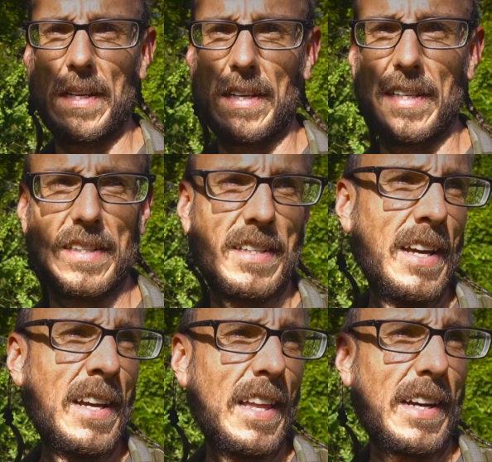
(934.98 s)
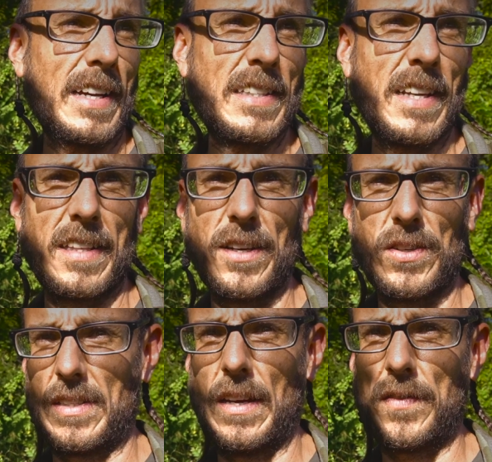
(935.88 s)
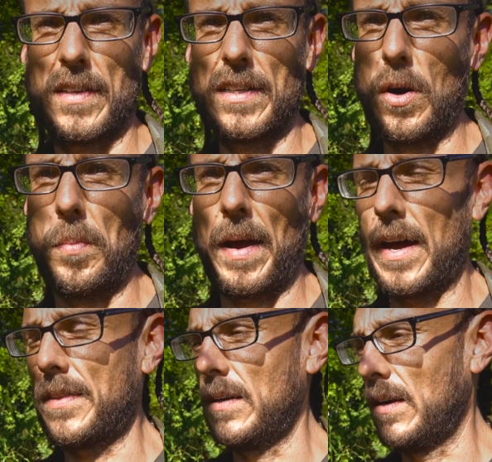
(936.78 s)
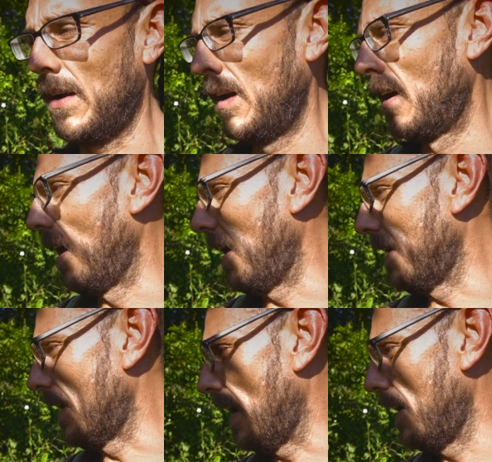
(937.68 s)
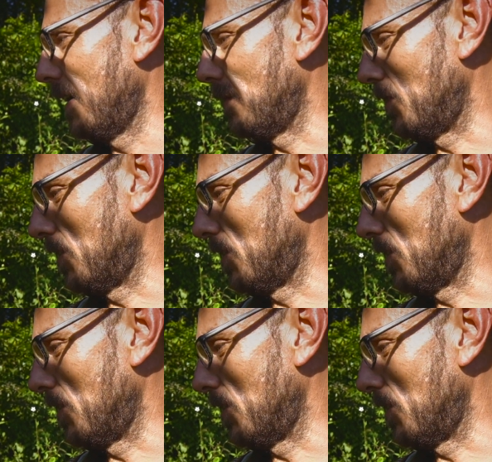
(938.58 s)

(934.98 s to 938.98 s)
because, like I said, there is definitely no path here. And I am